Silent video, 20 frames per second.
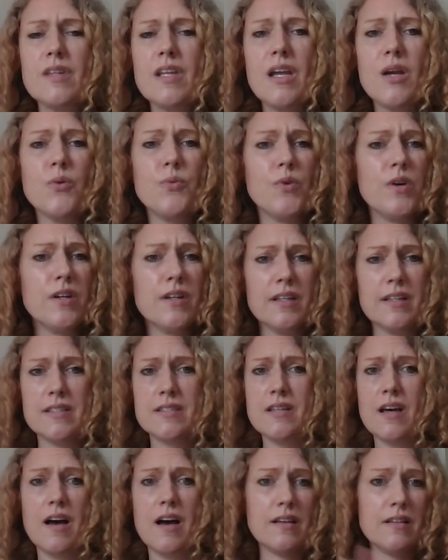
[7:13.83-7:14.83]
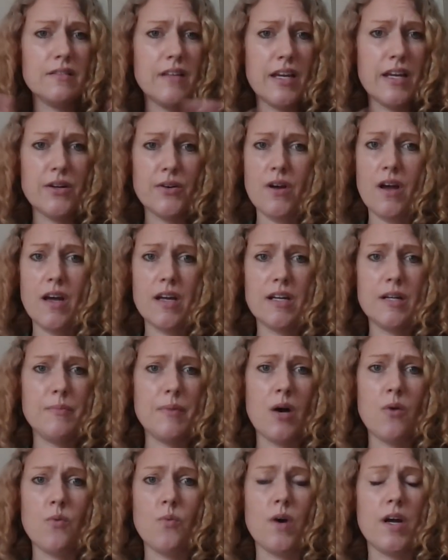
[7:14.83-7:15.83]
we're going to talk later on
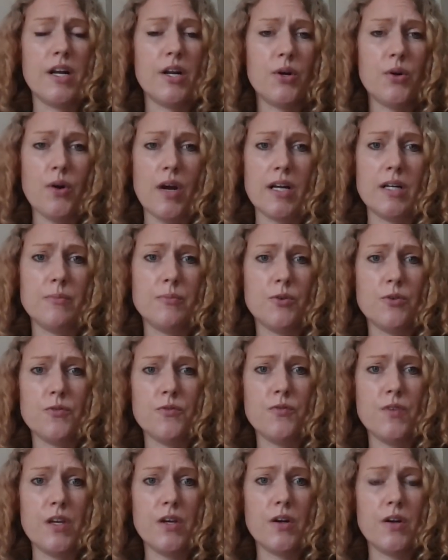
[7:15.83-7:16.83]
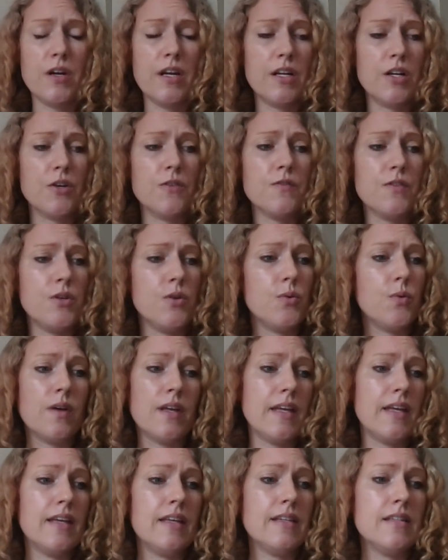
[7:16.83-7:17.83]
about what a credible fear interview
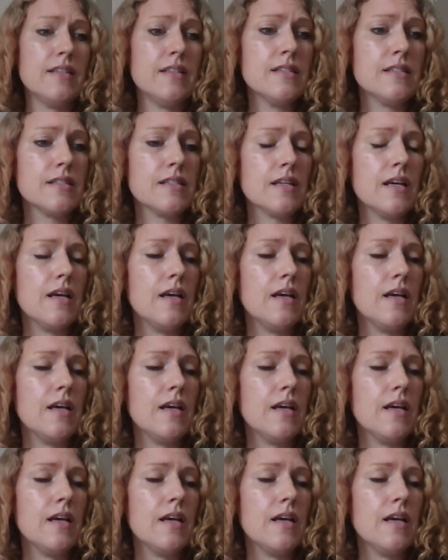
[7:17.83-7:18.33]
is.